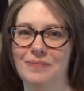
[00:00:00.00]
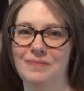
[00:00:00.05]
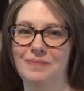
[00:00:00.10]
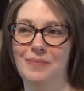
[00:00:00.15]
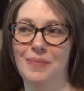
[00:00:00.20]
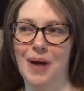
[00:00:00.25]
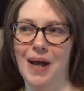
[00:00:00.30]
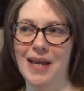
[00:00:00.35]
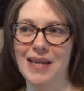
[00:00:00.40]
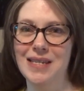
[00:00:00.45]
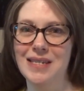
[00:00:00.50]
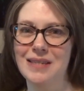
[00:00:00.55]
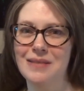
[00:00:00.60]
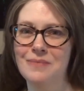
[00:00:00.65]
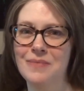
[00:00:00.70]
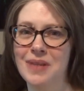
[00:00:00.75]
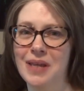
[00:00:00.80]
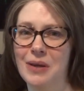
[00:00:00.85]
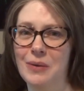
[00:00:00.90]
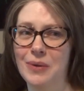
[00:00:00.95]
buy
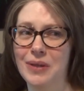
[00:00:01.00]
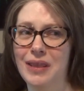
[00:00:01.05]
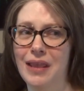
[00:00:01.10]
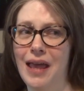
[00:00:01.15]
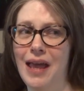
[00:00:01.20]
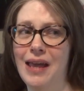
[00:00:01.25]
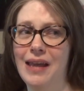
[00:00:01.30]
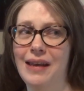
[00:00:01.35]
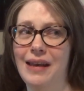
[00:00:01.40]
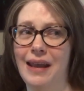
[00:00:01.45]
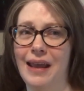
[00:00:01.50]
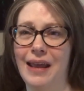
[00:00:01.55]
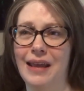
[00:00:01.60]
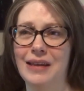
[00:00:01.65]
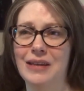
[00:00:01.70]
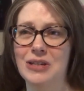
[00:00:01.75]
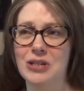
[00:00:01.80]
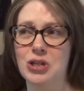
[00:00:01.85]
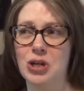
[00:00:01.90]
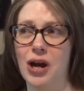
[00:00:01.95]
some liquid lead
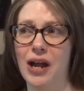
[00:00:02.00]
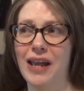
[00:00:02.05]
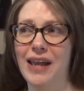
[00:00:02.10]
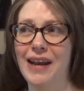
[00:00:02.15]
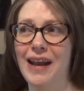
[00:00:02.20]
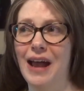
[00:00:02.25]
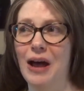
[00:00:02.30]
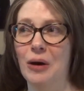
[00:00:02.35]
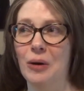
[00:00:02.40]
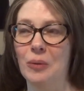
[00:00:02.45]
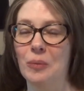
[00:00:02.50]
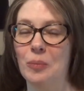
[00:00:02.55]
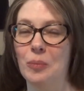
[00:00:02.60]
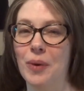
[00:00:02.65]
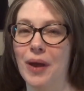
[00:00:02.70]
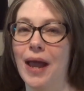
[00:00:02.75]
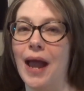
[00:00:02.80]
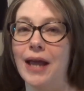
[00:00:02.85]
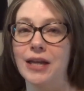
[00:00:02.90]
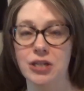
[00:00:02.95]
and try it out.
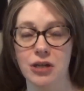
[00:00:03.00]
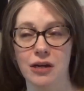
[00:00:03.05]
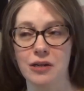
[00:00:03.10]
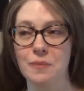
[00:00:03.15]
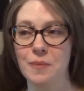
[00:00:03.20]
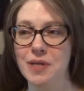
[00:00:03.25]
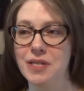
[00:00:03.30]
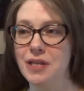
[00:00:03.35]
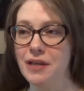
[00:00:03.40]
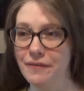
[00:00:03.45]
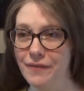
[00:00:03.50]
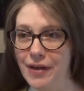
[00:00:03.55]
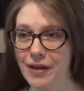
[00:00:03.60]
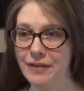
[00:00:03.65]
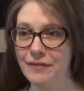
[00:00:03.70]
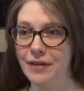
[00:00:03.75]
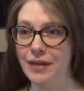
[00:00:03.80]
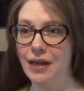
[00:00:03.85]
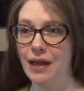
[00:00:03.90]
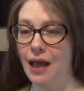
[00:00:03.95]
But I talked myself out
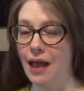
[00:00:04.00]
of it.